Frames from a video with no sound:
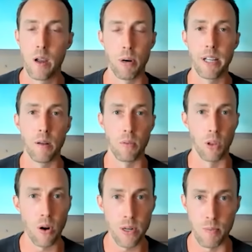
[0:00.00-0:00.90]
But in a
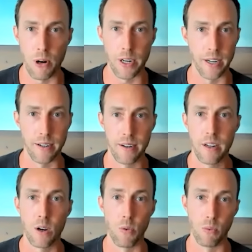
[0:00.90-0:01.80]
large market
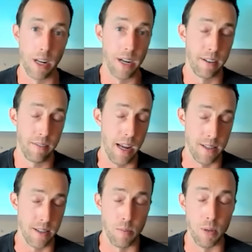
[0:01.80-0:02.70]
like
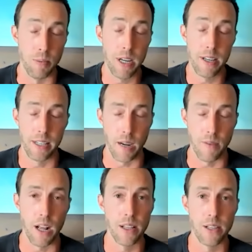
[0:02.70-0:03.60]
SWP in the
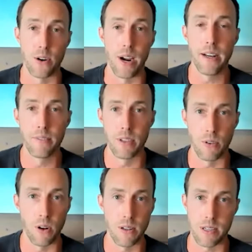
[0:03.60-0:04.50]
Cayman Islands or any of the
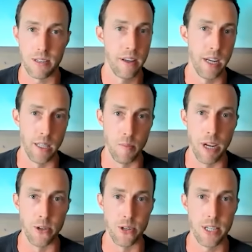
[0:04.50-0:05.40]
vaults in the
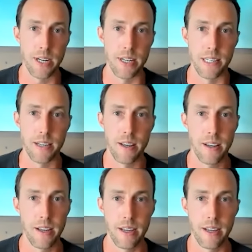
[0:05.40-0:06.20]
major cities,